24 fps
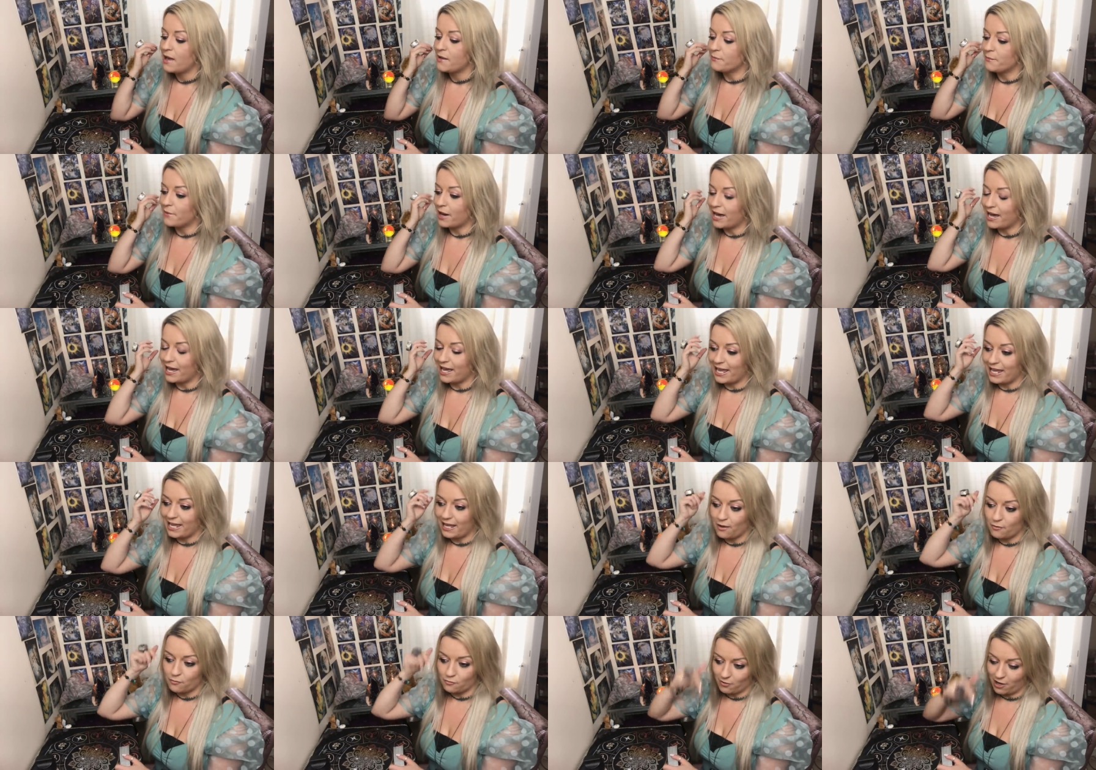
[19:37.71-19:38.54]

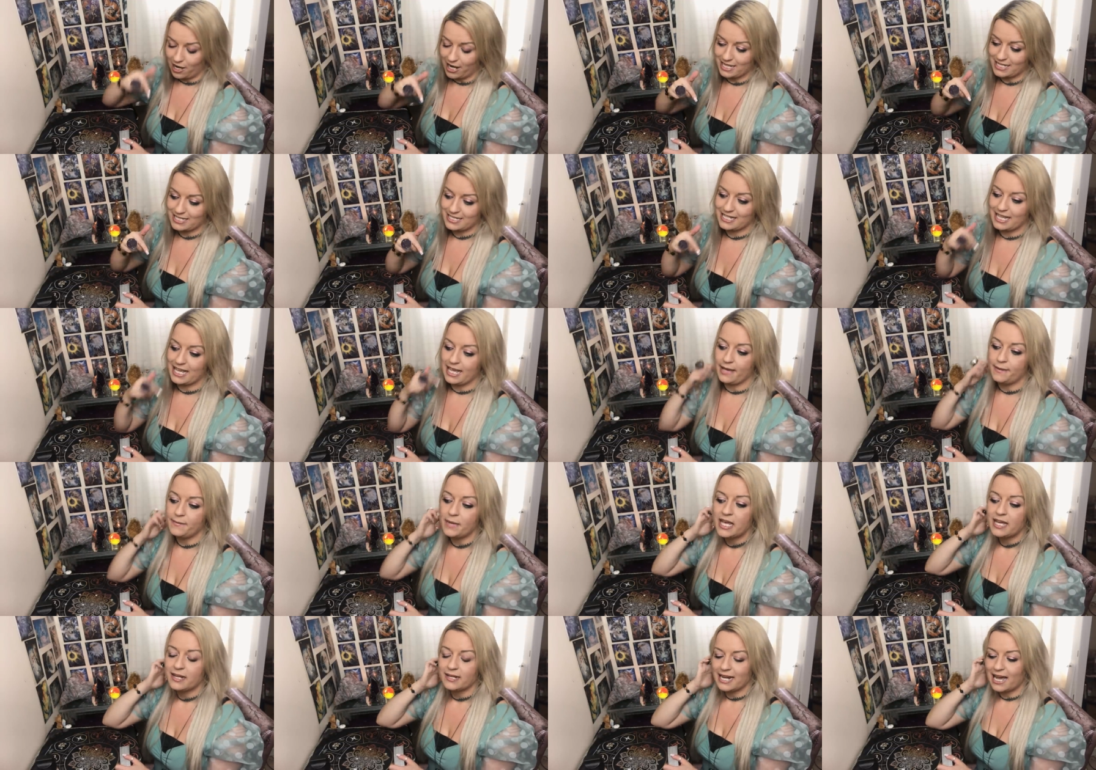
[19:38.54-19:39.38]
my right ear.
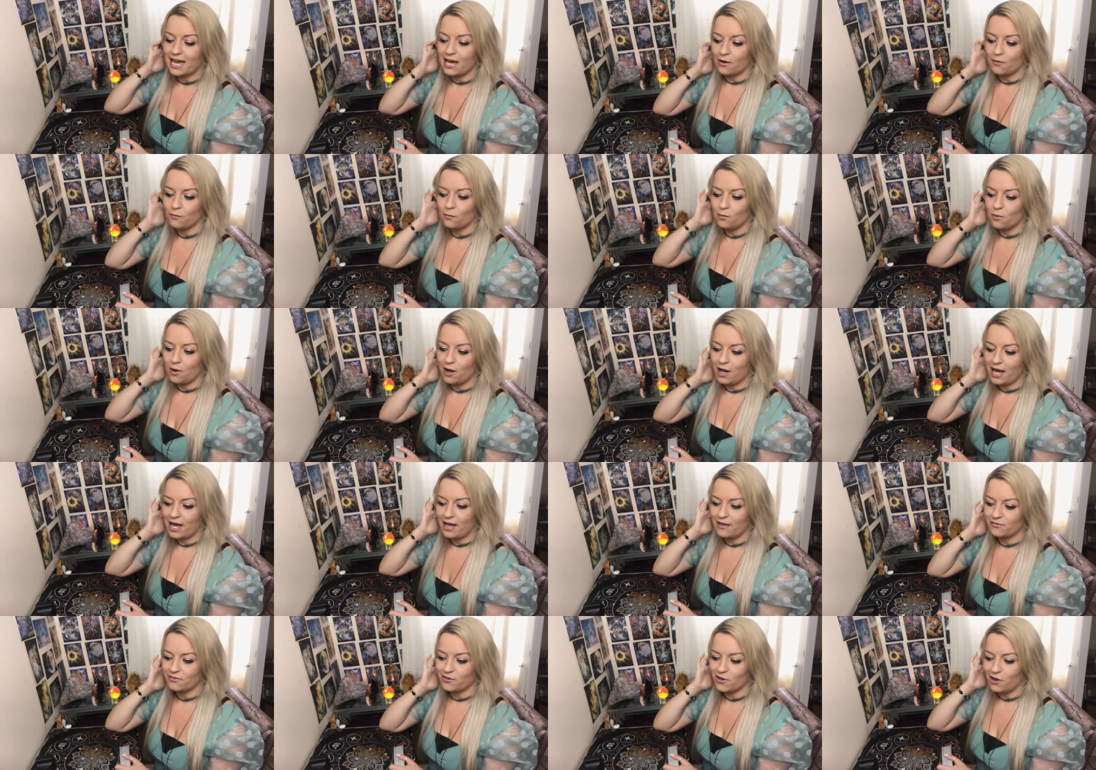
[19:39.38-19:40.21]
Now, what
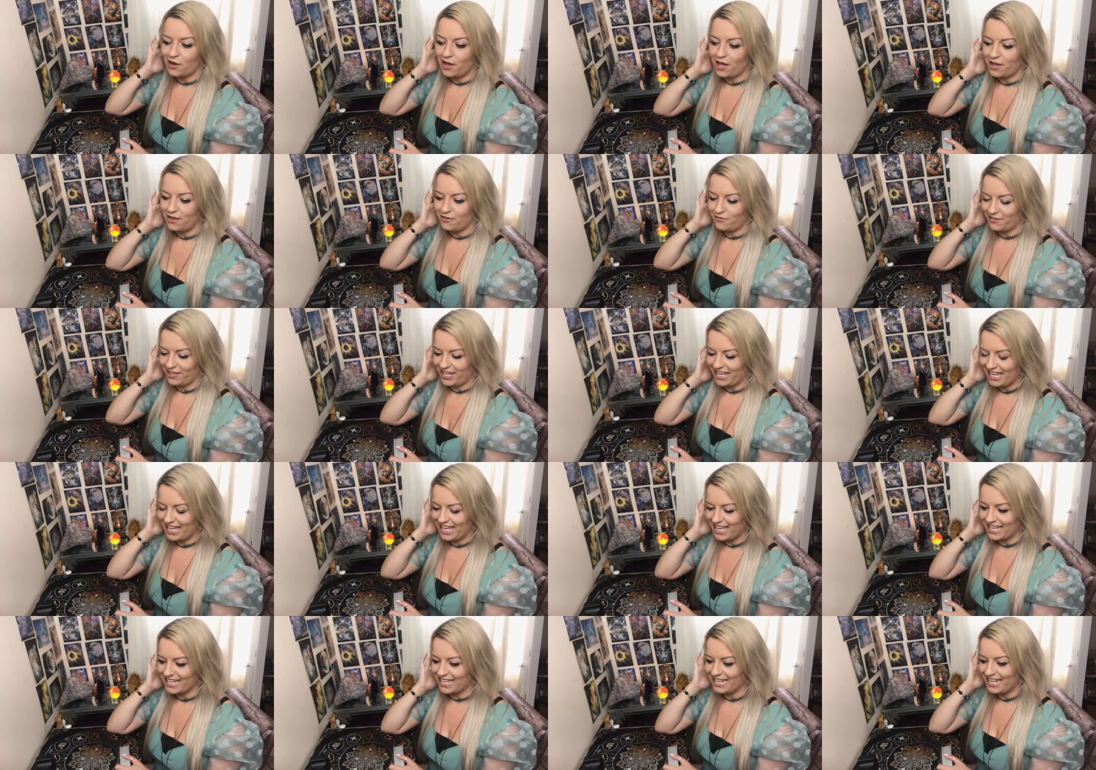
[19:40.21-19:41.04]
I've got over
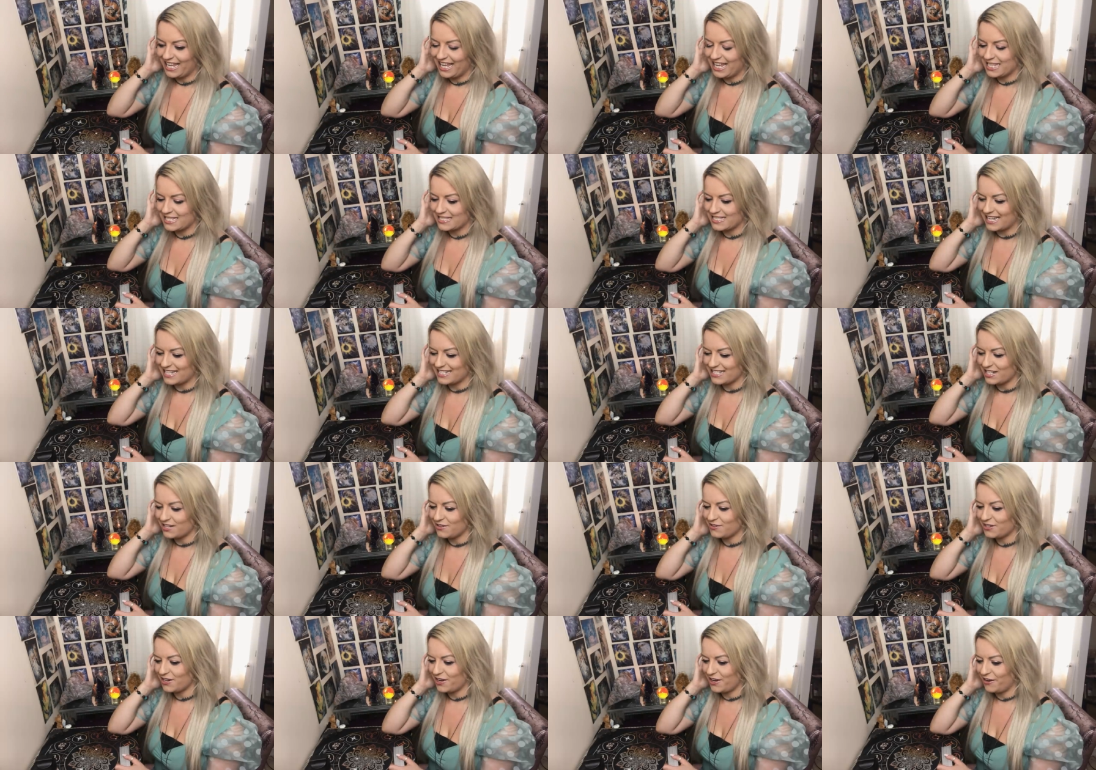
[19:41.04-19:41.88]
here is, I
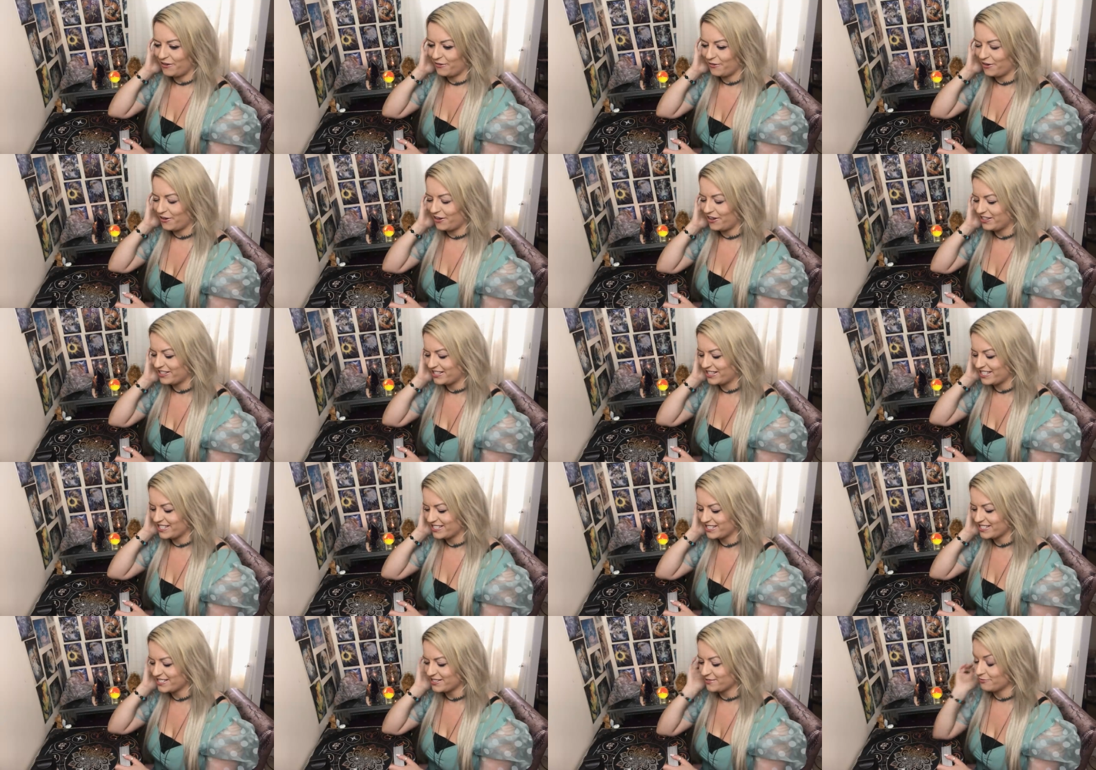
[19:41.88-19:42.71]
don't know, God,
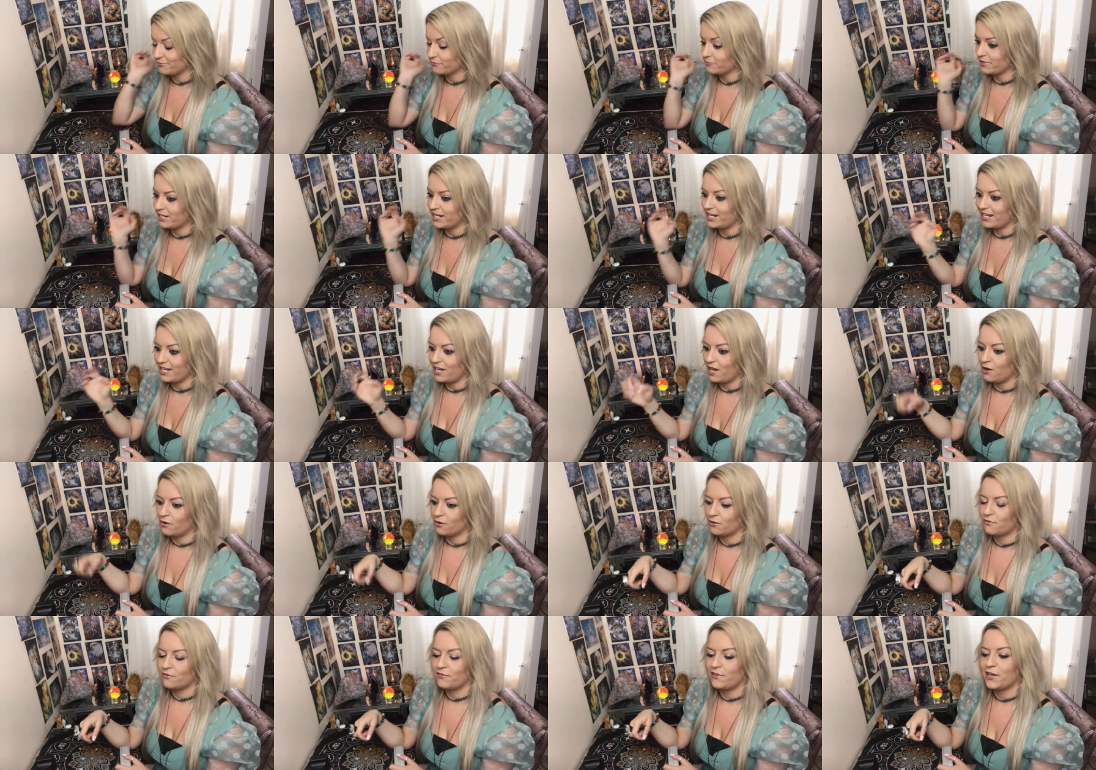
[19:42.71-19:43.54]
this is a really
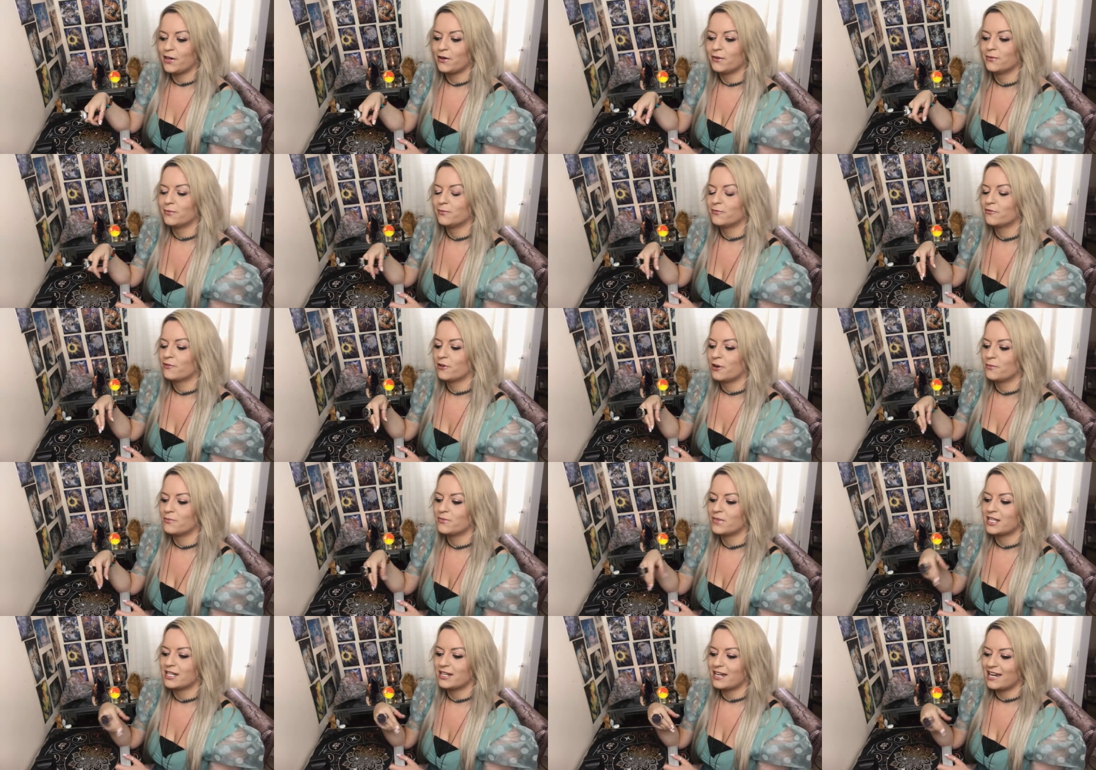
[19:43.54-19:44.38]
old film
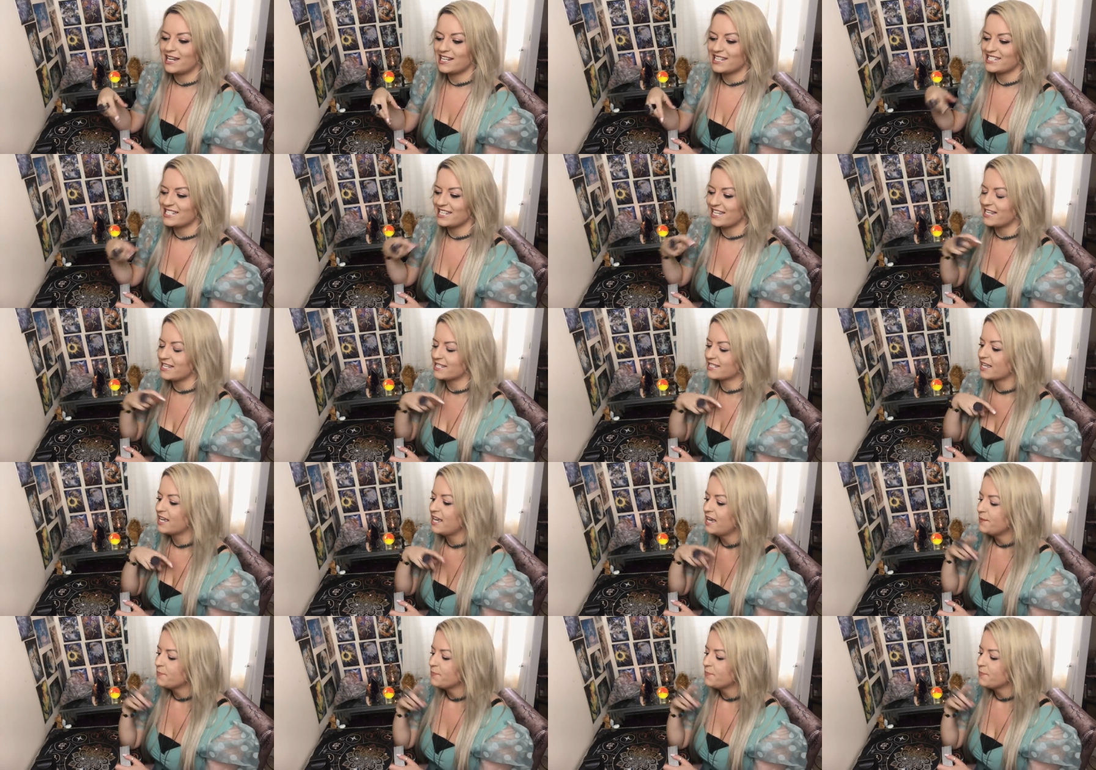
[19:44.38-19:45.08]
from the 90s.